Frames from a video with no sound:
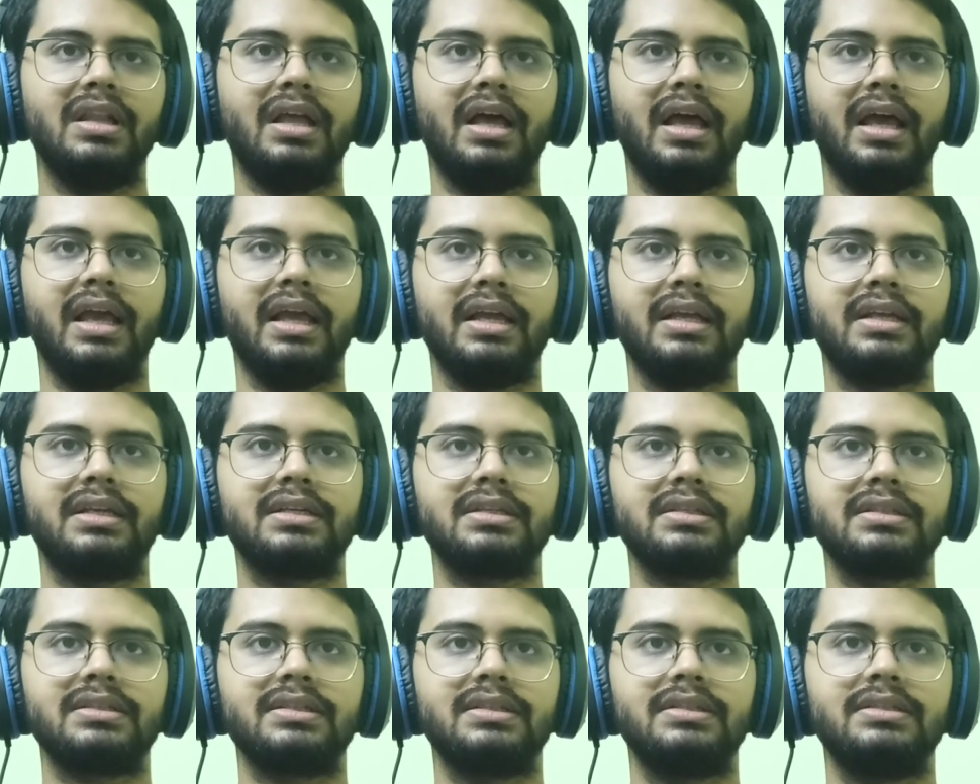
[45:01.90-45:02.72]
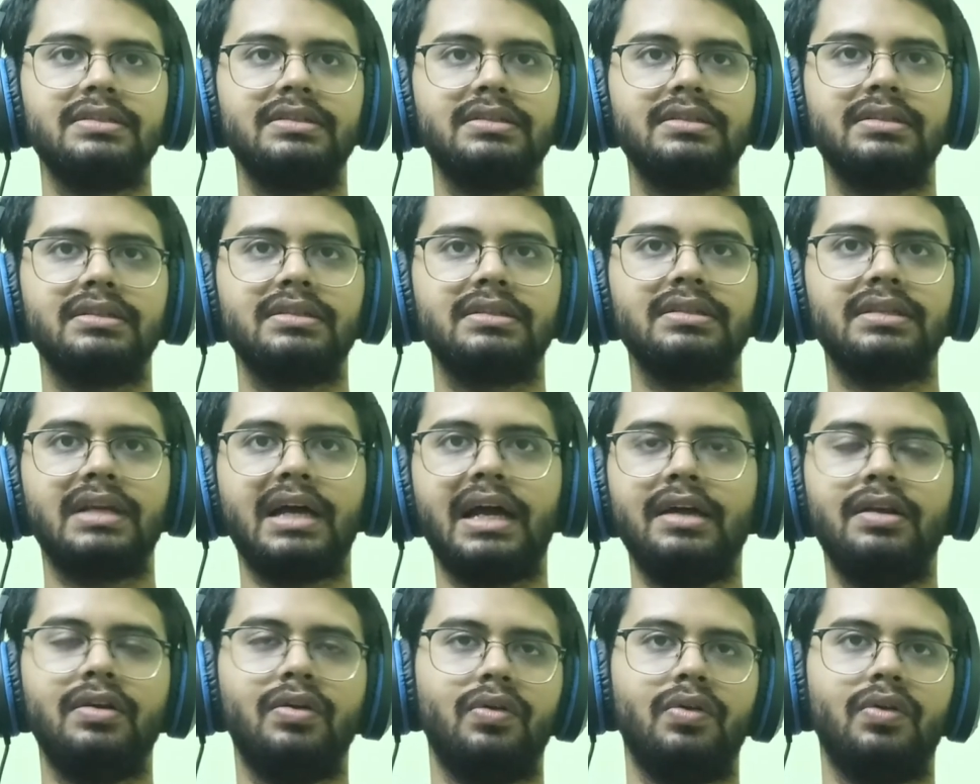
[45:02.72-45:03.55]
Like,
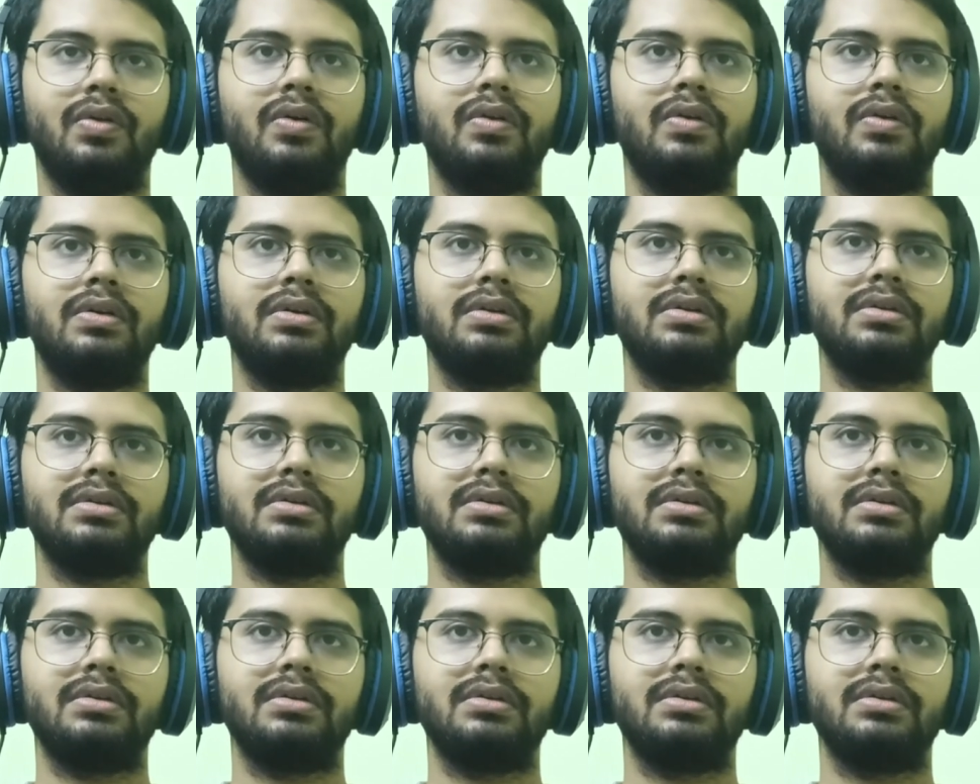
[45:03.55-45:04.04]
I don't know.